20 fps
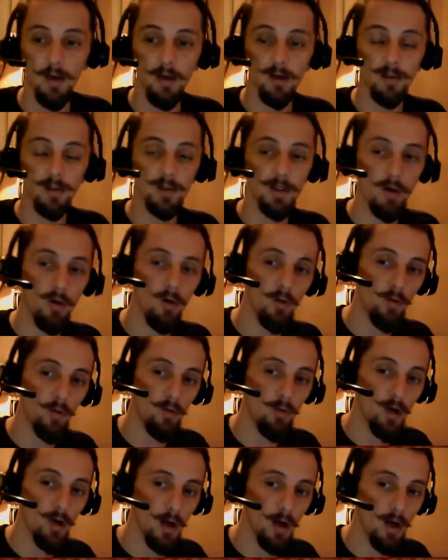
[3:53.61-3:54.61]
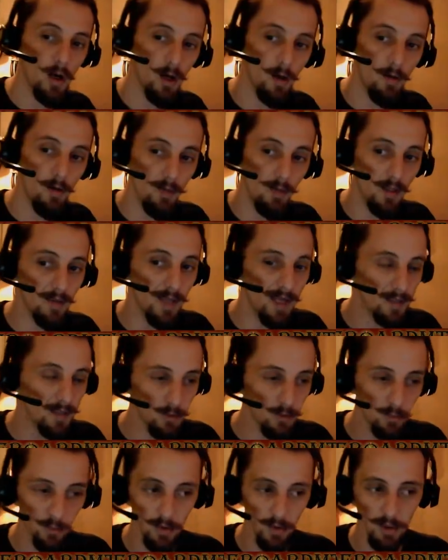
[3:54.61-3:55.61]
So, I mean, that's
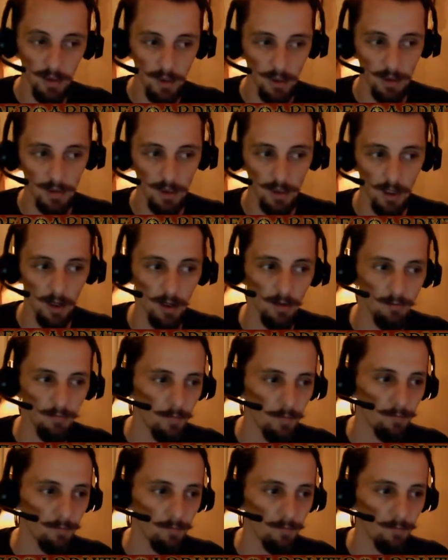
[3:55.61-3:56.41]
a really good curve.